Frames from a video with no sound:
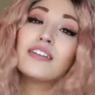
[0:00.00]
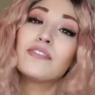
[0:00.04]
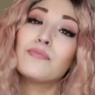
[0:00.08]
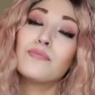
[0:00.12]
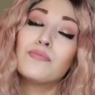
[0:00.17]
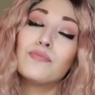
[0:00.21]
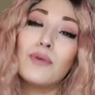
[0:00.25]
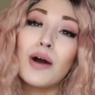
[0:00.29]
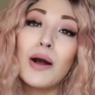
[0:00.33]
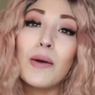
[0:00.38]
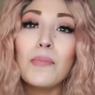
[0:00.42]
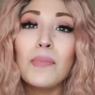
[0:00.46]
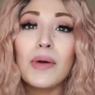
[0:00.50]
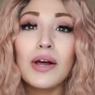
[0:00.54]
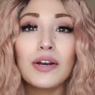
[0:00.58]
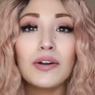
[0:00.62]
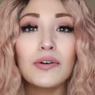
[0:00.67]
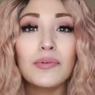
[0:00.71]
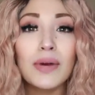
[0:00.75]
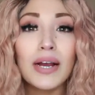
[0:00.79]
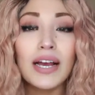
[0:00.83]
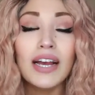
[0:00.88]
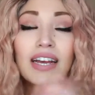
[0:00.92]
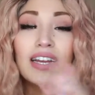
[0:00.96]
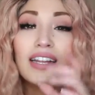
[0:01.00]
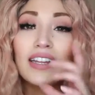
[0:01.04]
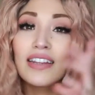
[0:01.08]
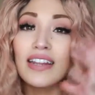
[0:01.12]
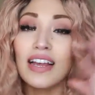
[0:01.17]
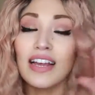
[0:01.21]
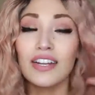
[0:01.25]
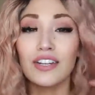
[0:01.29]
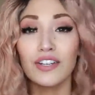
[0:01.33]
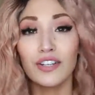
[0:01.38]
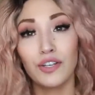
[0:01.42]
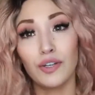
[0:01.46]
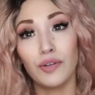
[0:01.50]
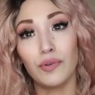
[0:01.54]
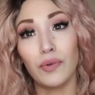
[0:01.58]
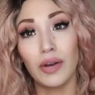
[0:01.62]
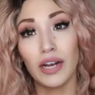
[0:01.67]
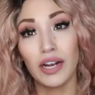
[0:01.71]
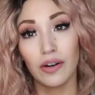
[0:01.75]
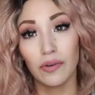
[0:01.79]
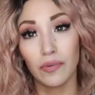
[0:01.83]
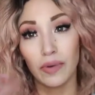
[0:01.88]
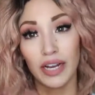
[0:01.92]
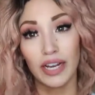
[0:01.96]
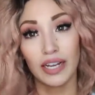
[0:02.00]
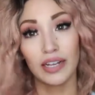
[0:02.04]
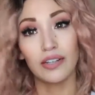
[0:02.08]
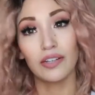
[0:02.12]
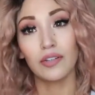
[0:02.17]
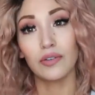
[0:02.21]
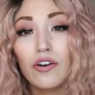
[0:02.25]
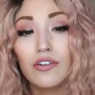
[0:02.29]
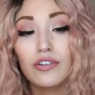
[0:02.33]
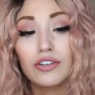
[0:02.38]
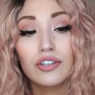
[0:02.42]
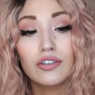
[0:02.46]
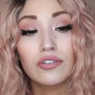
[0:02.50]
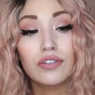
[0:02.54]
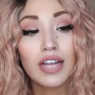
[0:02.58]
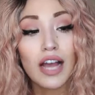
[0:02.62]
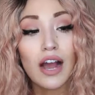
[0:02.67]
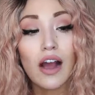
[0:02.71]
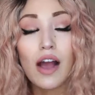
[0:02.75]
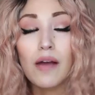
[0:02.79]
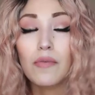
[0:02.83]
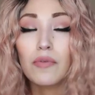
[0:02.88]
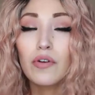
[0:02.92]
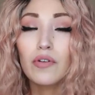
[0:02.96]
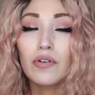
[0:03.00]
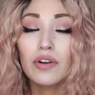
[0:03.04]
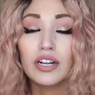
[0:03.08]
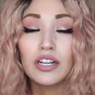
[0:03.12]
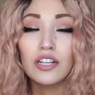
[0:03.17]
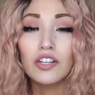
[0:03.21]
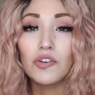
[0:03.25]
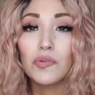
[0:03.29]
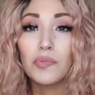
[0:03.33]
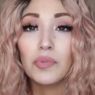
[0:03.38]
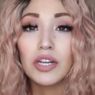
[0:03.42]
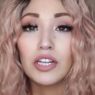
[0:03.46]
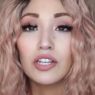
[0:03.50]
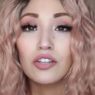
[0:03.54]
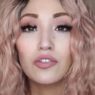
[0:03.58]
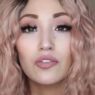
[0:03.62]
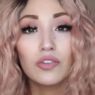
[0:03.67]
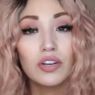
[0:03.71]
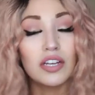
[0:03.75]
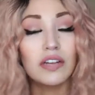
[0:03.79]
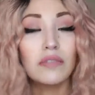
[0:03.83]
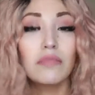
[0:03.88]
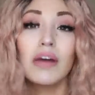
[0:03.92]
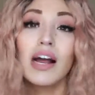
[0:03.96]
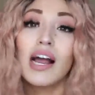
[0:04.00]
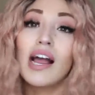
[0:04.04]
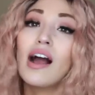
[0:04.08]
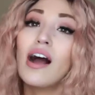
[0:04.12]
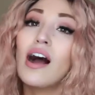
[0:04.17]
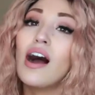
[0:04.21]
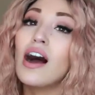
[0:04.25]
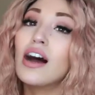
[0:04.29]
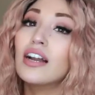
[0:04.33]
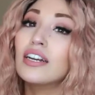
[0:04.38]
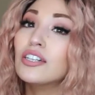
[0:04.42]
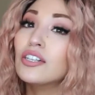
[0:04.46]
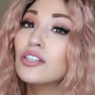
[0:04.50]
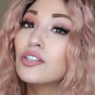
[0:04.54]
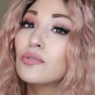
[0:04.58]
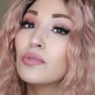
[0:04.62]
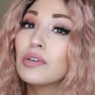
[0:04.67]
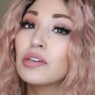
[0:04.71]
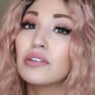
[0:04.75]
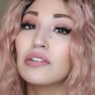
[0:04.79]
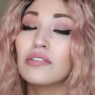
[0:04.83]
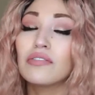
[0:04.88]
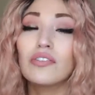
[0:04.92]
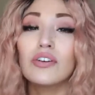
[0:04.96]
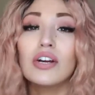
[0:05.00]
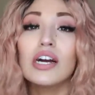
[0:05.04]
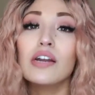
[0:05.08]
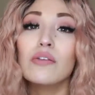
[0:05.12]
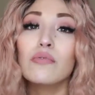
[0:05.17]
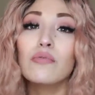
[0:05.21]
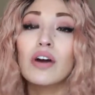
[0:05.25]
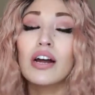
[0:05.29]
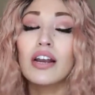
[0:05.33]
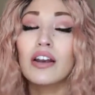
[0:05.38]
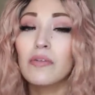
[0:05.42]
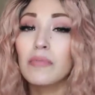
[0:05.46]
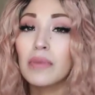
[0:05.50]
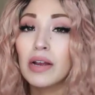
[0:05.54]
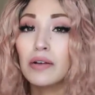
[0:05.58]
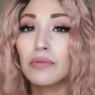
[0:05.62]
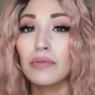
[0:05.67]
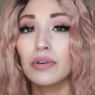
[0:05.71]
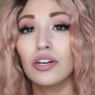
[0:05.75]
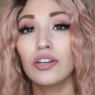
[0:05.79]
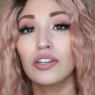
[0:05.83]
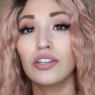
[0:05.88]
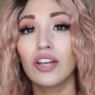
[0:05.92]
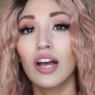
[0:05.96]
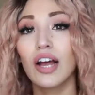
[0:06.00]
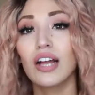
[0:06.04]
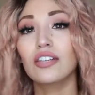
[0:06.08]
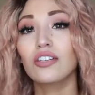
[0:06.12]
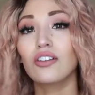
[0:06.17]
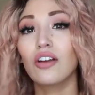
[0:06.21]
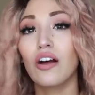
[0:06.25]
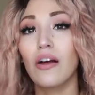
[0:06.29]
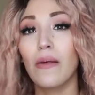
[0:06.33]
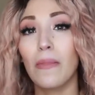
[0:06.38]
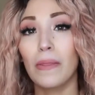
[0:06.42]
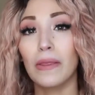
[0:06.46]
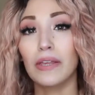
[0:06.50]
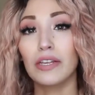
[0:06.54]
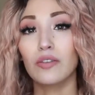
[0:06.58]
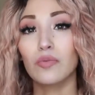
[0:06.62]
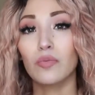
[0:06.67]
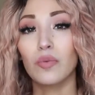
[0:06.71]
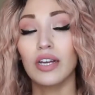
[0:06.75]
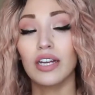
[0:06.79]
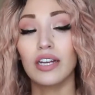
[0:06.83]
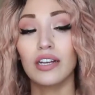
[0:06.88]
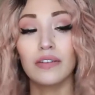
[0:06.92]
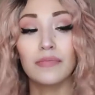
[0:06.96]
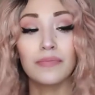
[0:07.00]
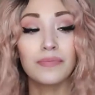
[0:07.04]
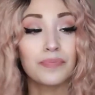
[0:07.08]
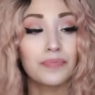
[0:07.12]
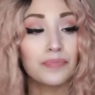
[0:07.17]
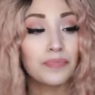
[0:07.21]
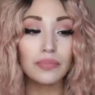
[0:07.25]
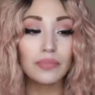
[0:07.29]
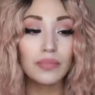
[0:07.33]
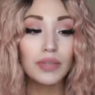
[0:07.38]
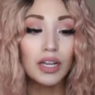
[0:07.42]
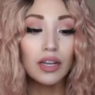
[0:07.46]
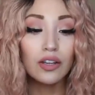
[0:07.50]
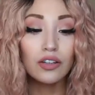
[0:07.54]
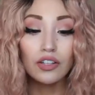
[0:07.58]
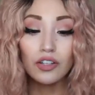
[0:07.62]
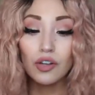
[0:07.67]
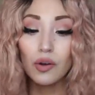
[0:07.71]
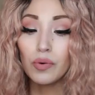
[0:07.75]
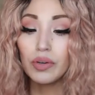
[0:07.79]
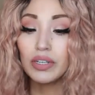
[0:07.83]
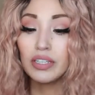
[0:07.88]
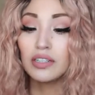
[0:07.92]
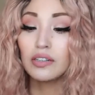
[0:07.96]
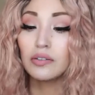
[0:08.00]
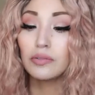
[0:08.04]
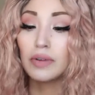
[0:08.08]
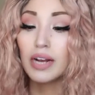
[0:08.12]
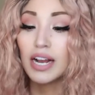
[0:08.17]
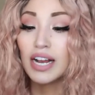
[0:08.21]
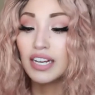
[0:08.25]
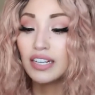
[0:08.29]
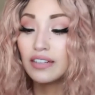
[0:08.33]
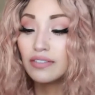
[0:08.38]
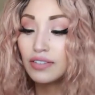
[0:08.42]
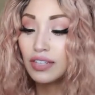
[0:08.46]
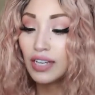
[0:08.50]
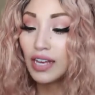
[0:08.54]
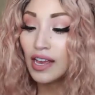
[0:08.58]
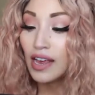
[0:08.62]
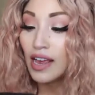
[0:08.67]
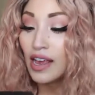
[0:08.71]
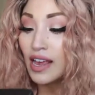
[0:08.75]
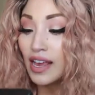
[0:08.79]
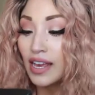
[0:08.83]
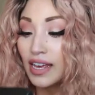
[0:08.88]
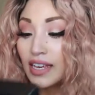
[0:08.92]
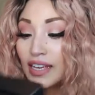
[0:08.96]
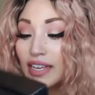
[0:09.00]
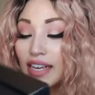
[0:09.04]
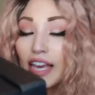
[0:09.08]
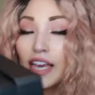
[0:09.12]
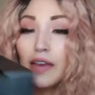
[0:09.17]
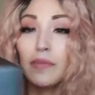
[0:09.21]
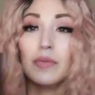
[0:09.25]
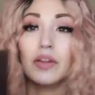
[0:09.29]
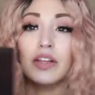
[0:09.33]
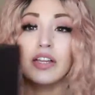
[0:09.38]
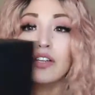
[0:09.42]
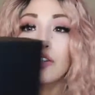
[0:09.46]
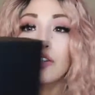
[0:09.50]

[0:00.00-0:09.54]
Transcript: what better way than to wear wigs? So, now I'm going to be doing my honest wig review and what are my real thoughts on this wig. So when it arrived, it came in